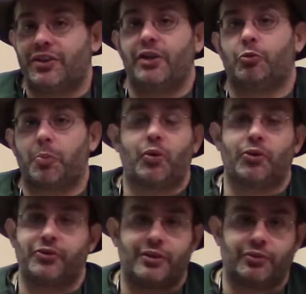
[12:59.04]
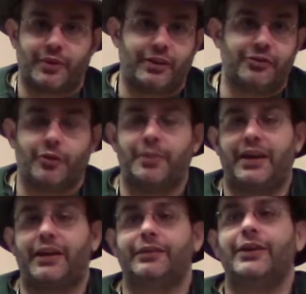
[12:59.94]
teeth were pulled, so this way there's no
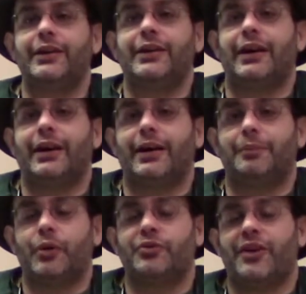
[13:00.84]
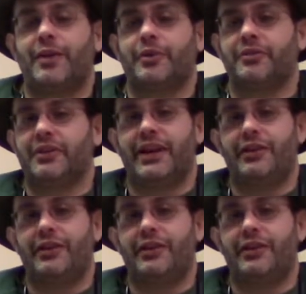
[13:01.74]
pain post-operatively.